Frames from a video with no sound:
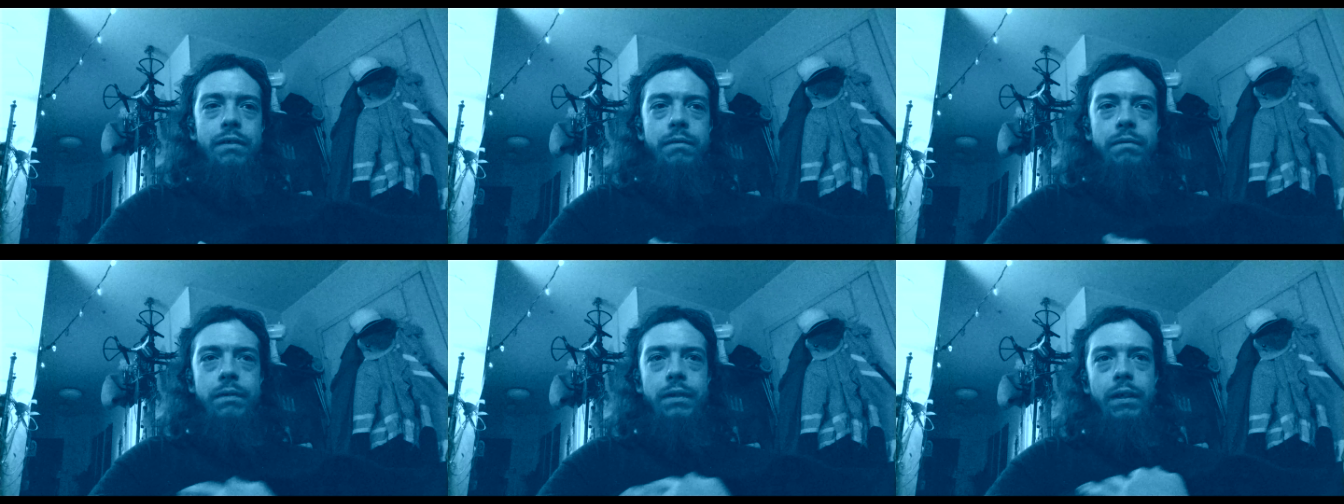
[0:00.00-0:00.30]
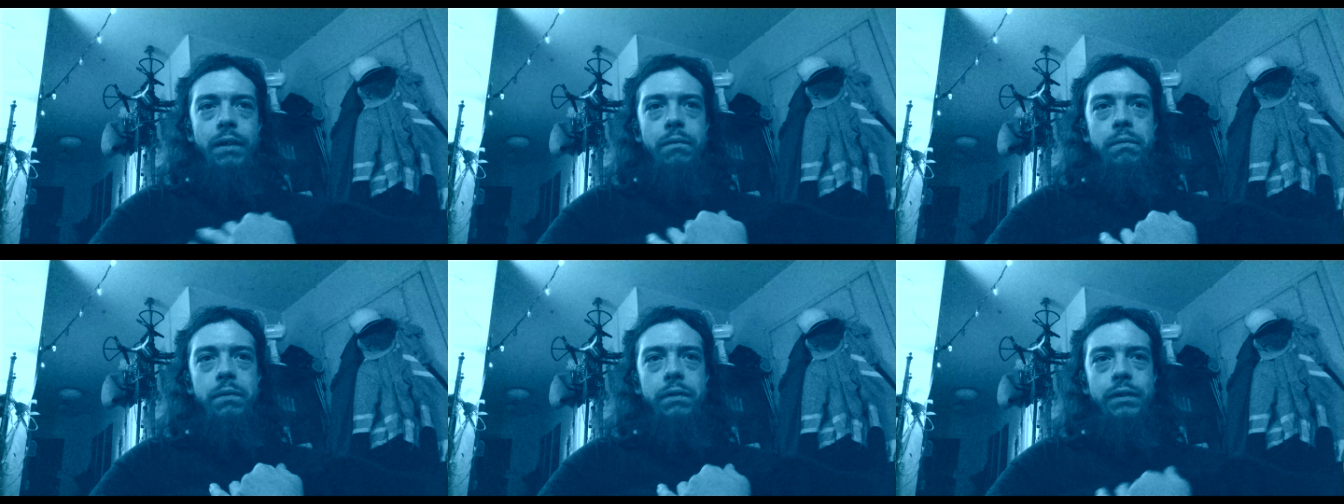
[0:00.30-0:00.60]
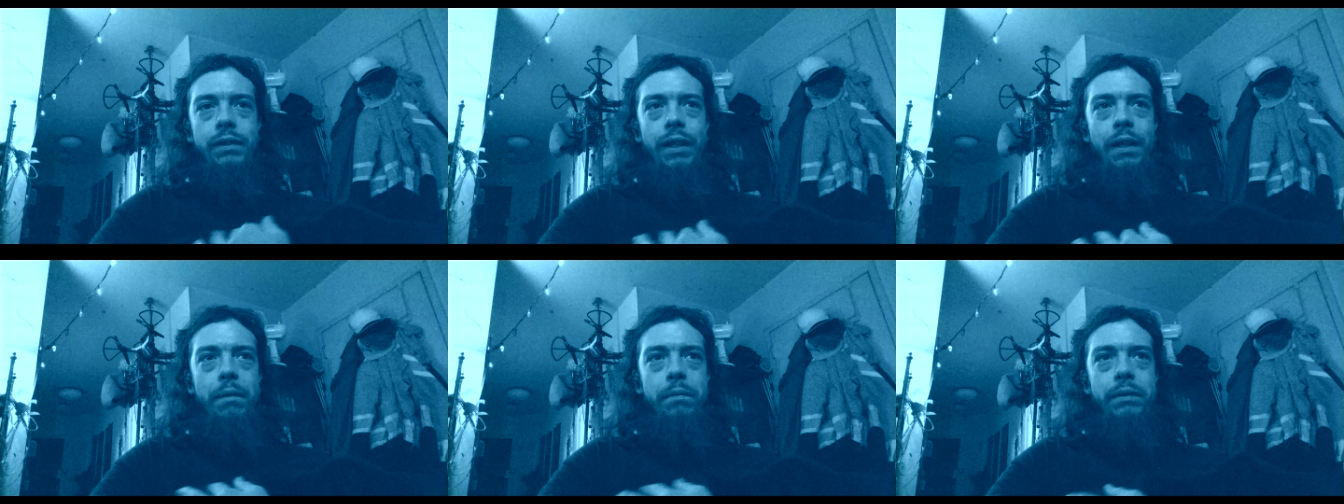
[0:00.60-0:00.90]
you know, for
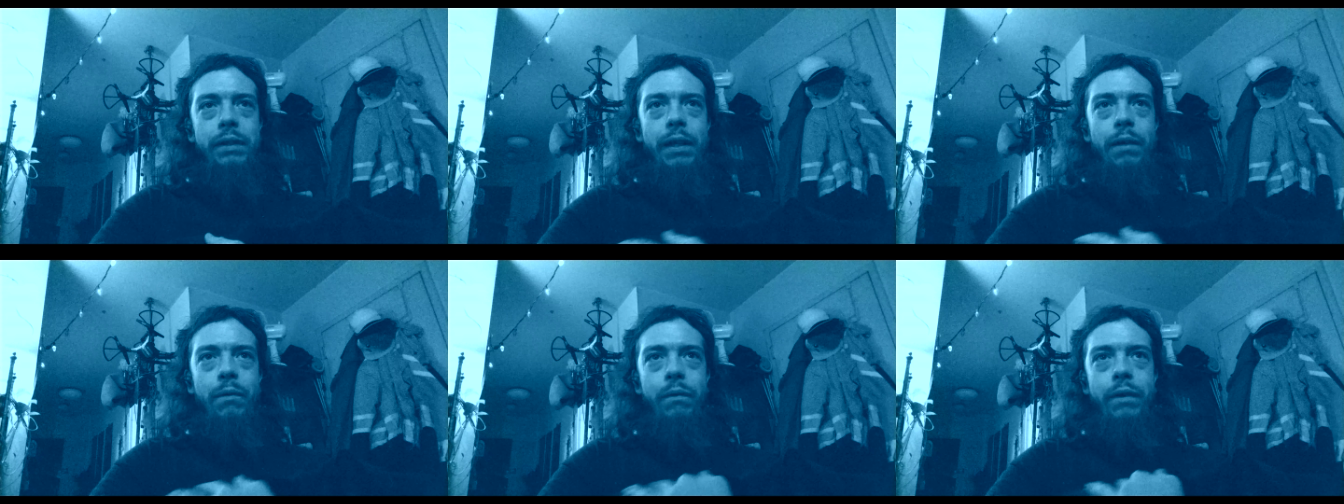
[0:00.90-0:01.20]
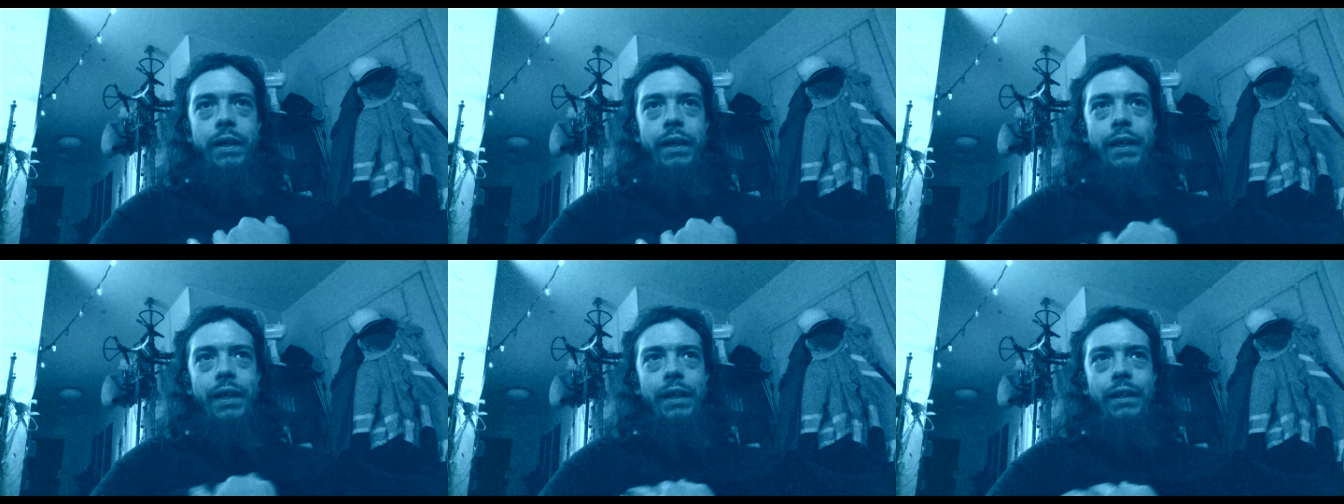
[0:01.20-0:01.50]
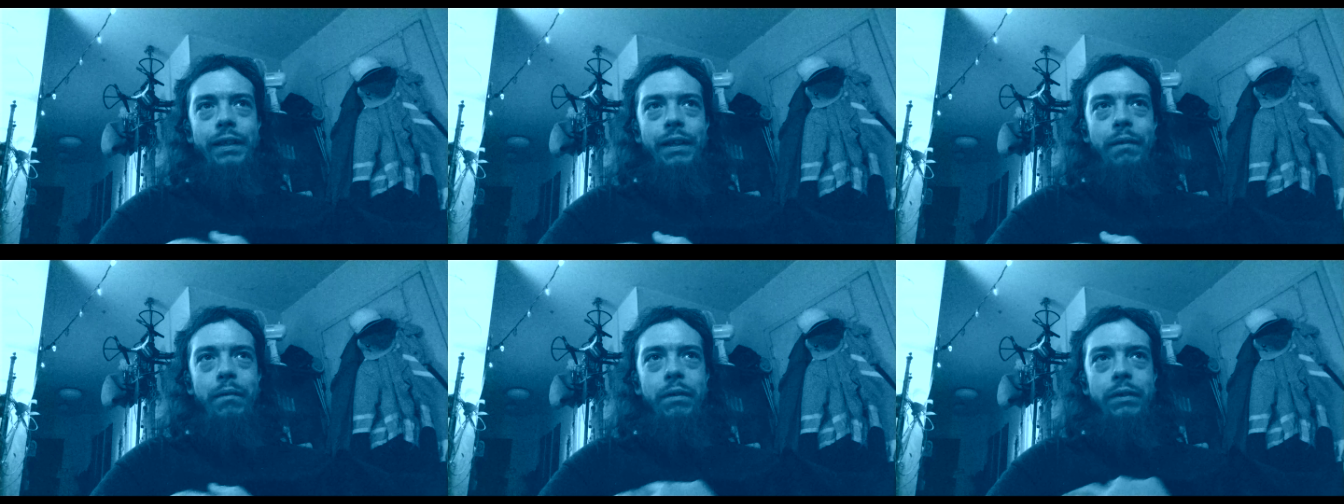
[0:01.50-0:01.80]
Labor Day
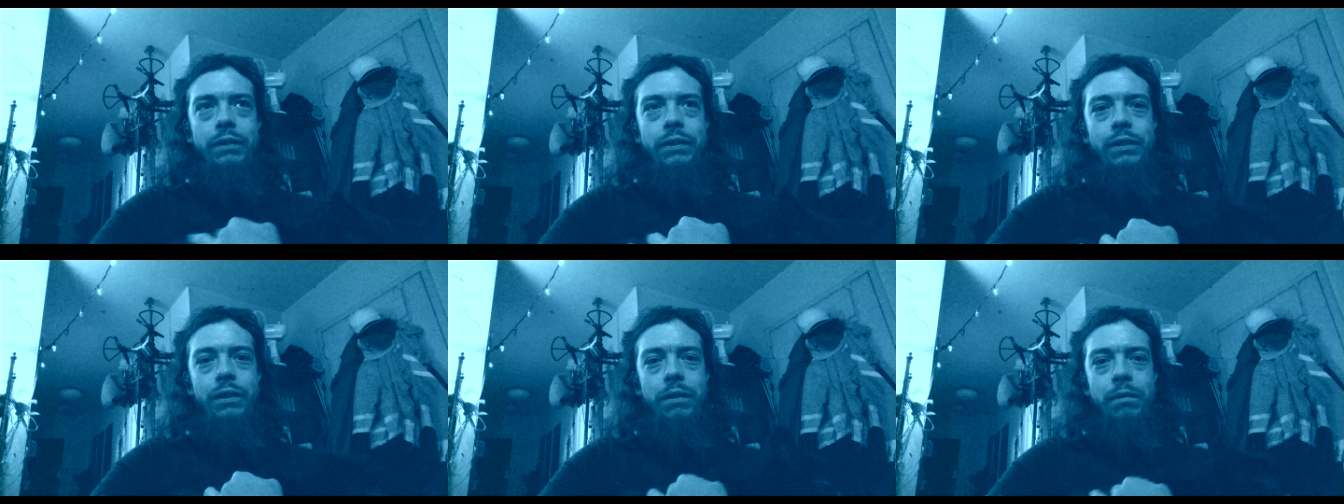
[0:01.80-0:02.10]
weekend, I went to